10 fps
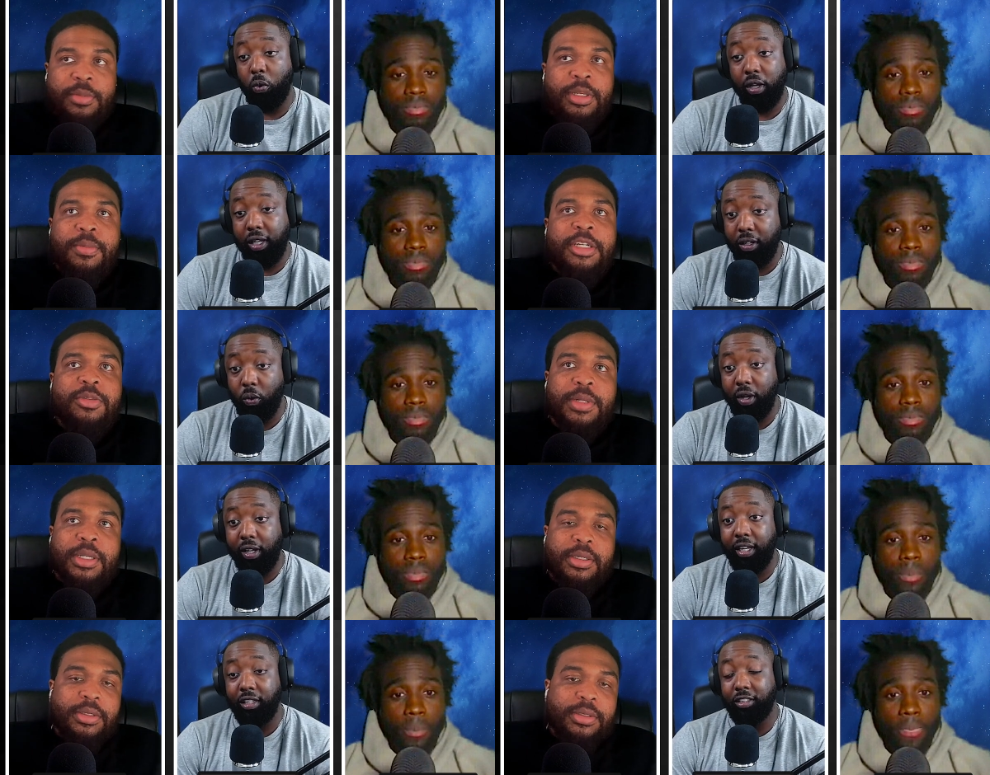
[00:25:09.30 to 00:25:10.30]
Speaker 1: Quickley,
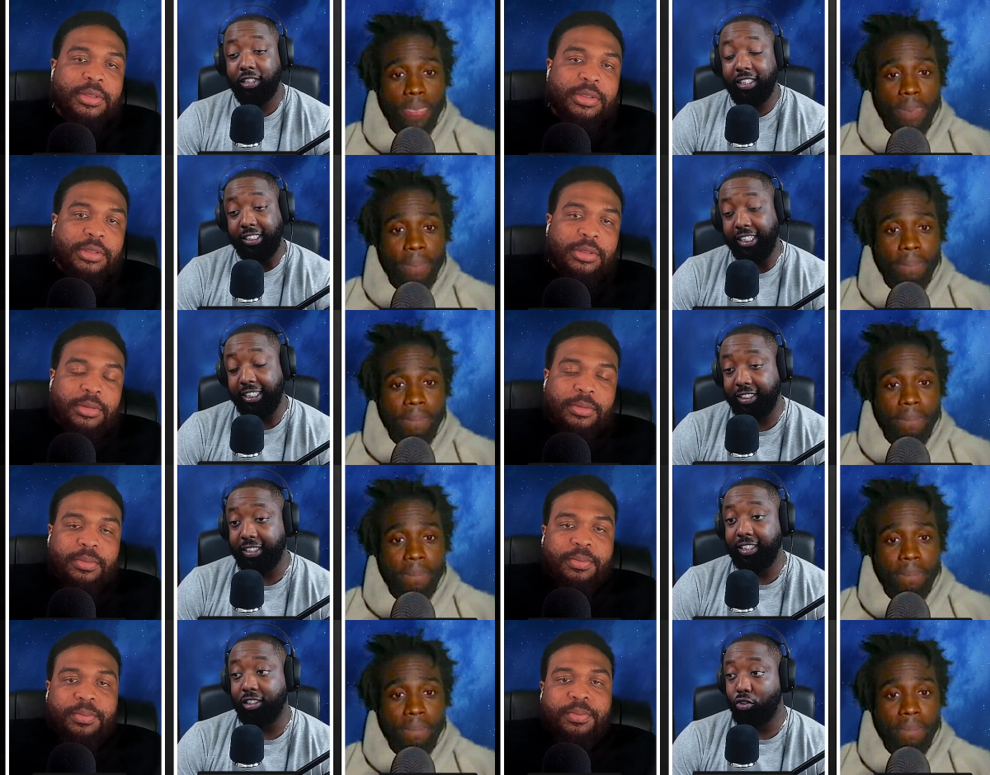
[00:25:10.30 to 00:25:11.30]
Quickley is is
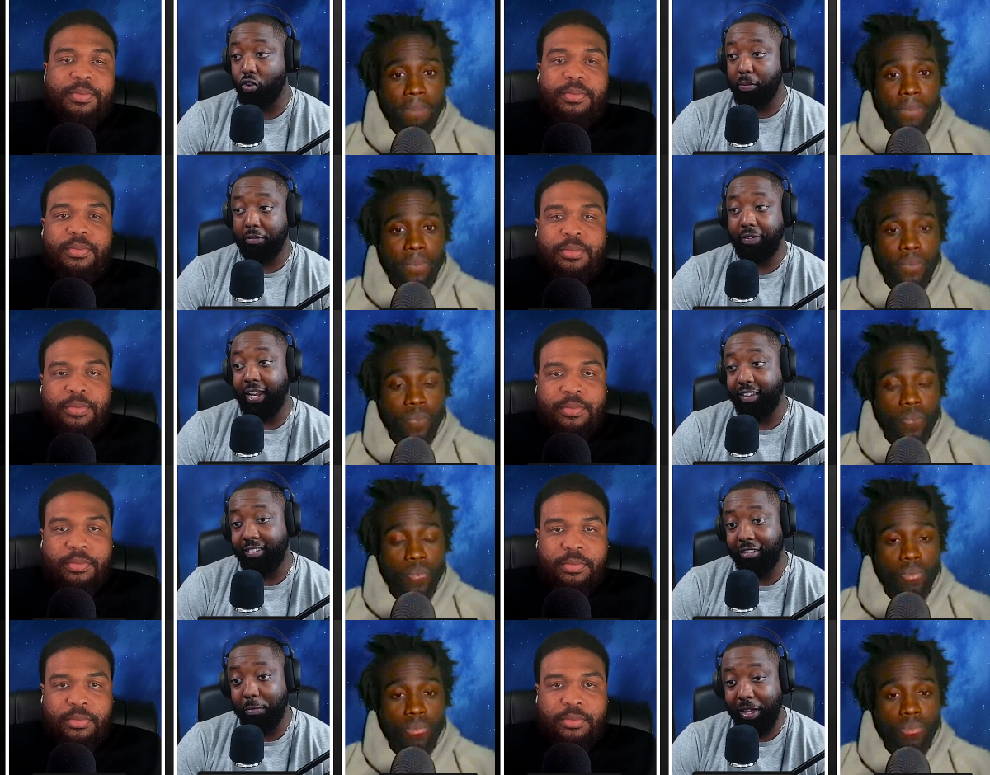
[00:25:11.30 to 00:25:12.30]
is, is screaming for
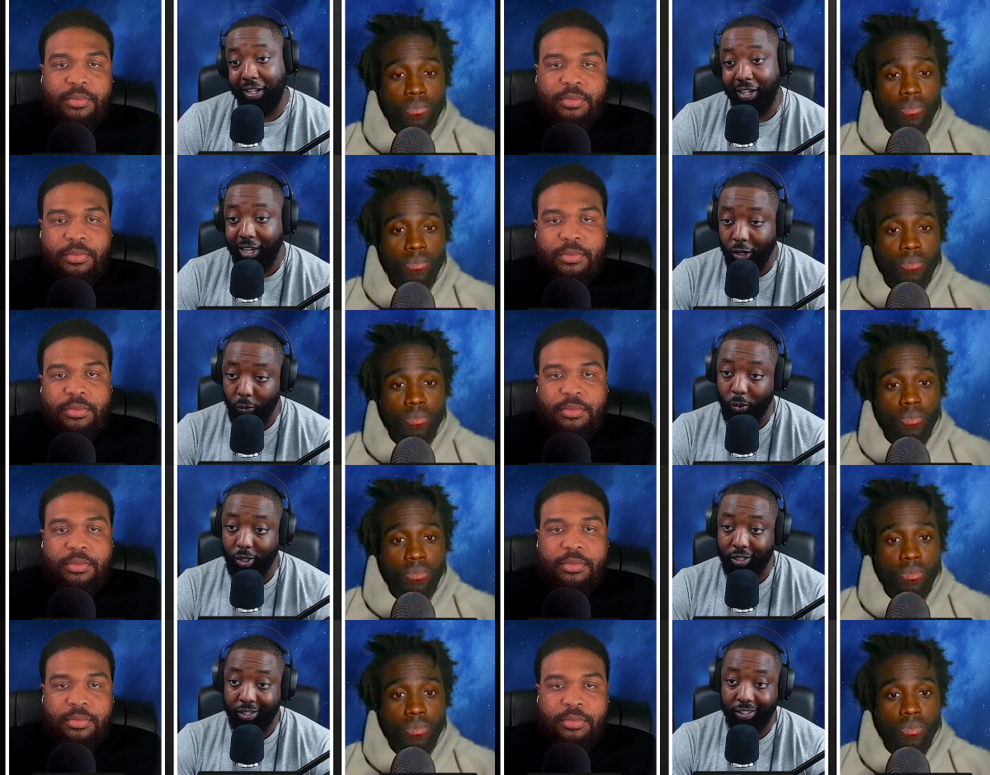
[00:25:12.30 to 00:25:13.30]
that six man in the year
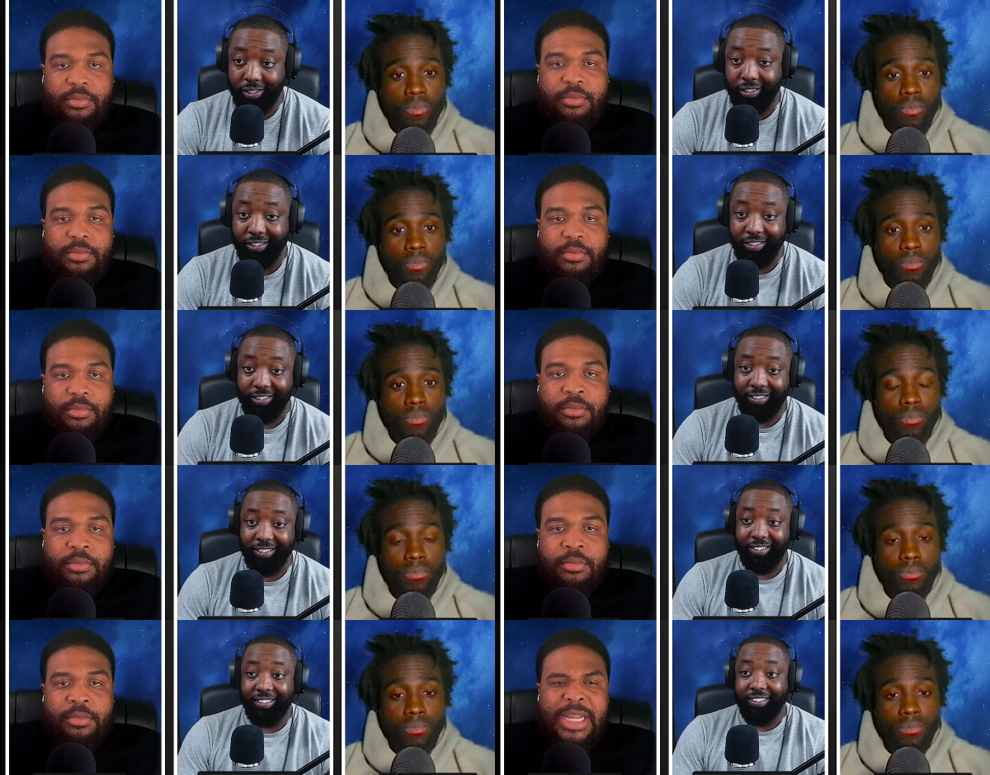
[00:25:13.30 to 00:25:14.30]
award.
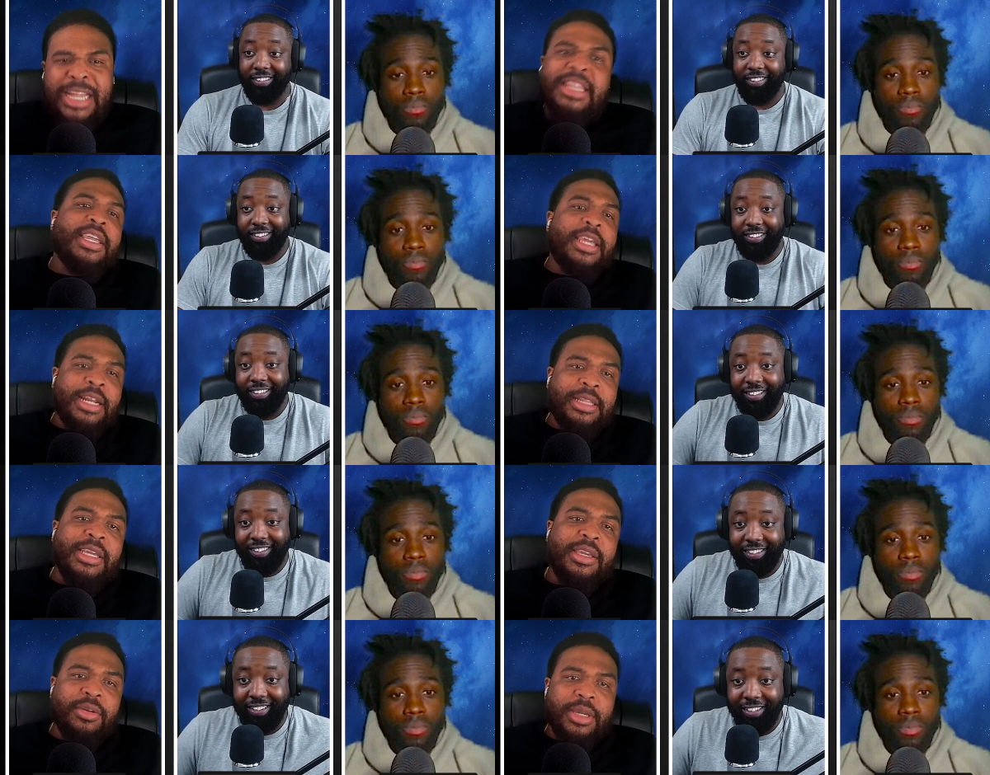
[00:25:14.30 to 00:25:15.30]
I think,
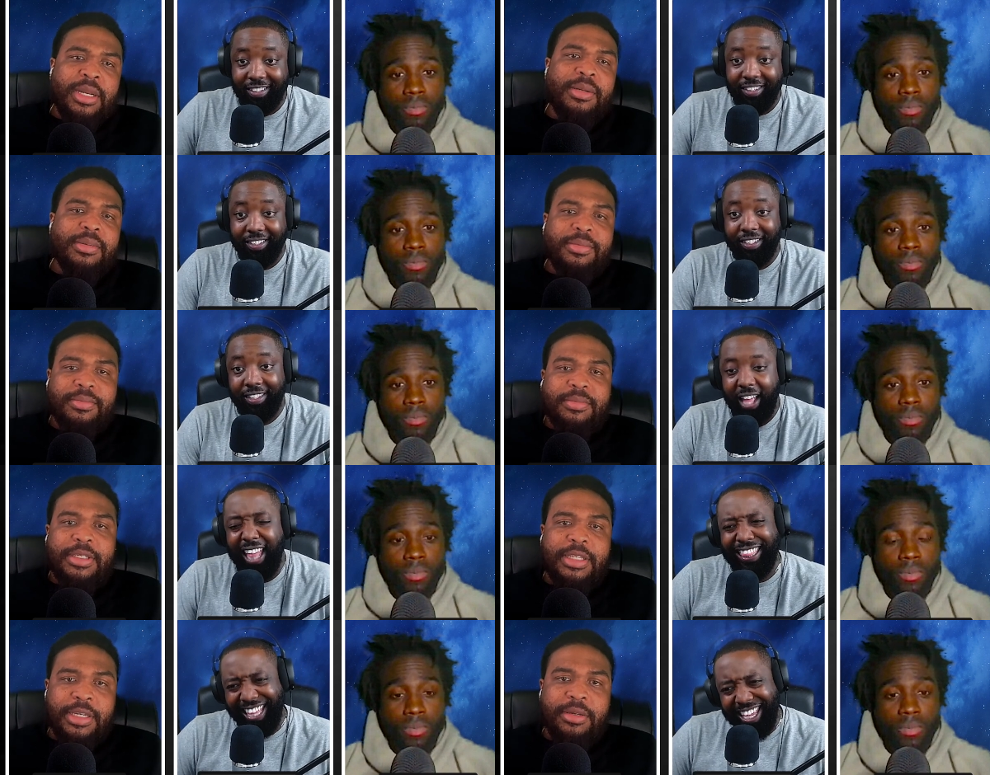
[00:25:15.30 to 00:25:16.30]
and I
Speaker 2: think he'll get it.
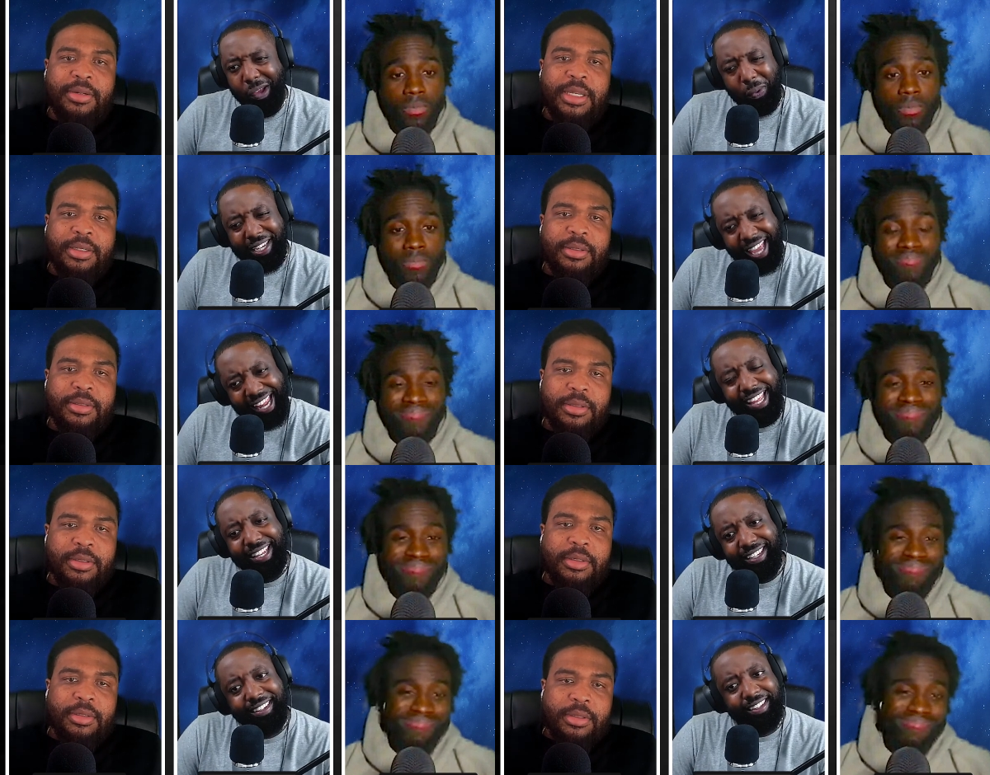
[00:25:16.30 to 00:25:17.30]
I think he'll get
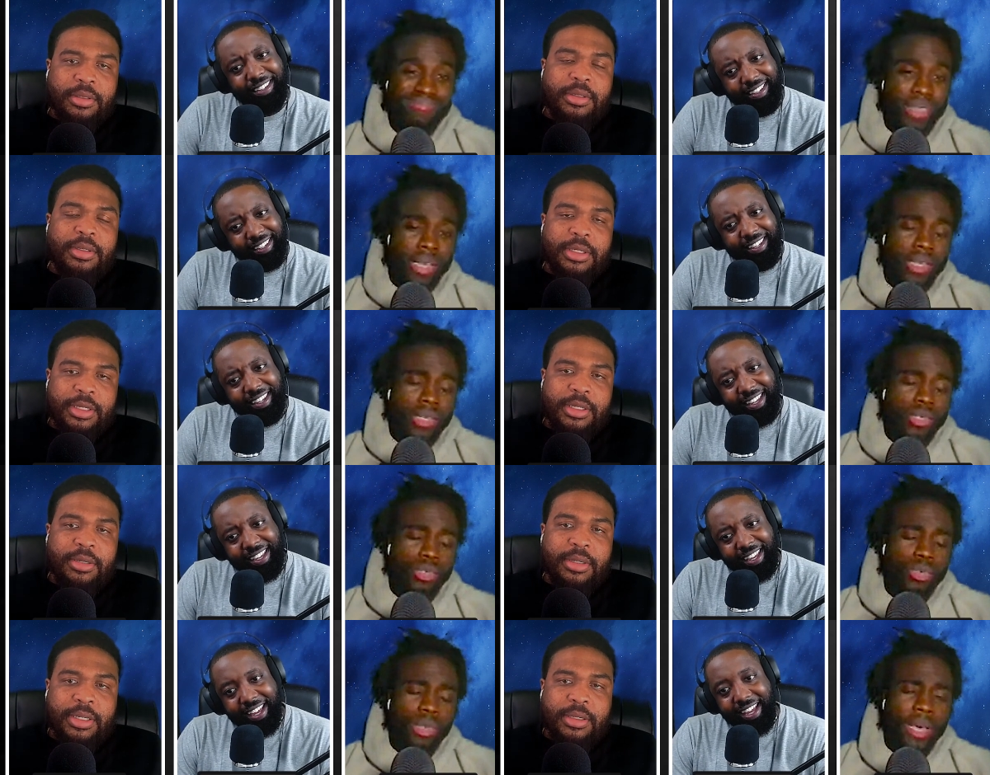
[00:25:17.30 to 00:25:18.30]
it.
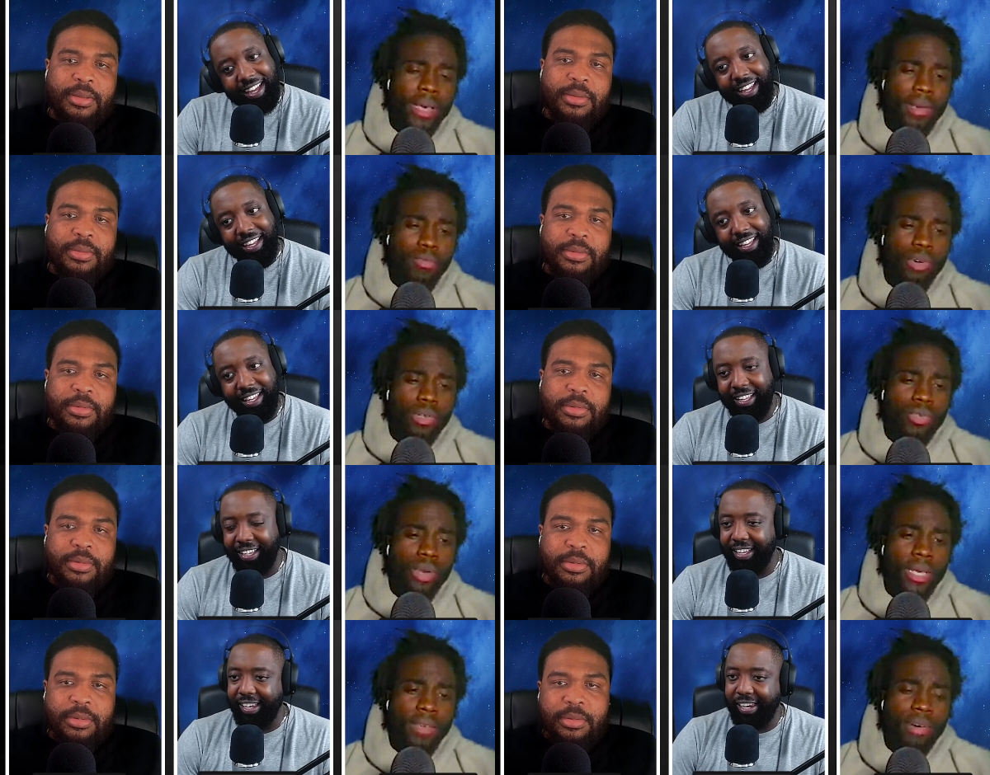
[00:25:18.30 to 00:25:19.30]
Do they
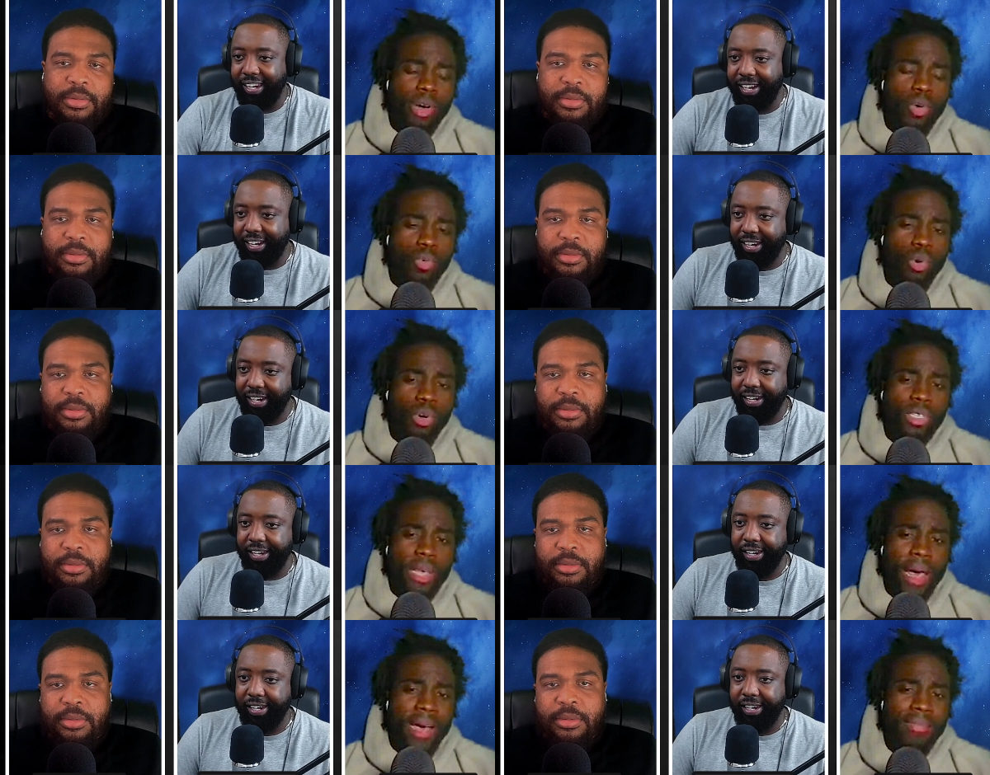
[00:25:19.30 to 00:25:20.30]
do they give out
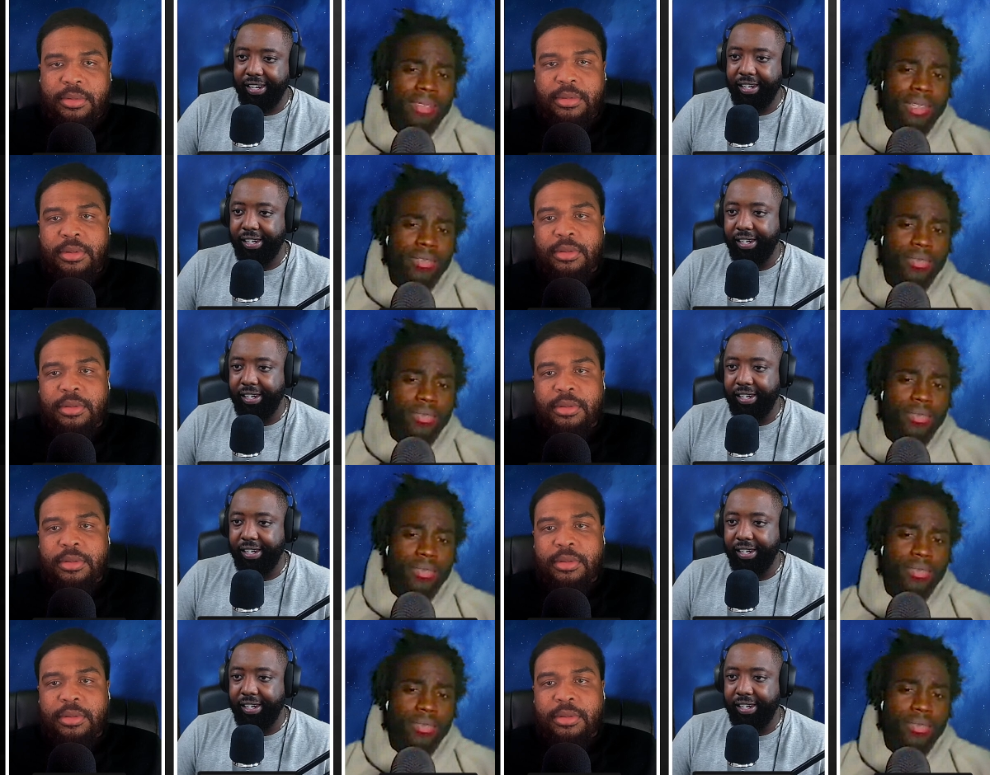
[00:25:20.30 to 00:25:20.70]
awards after the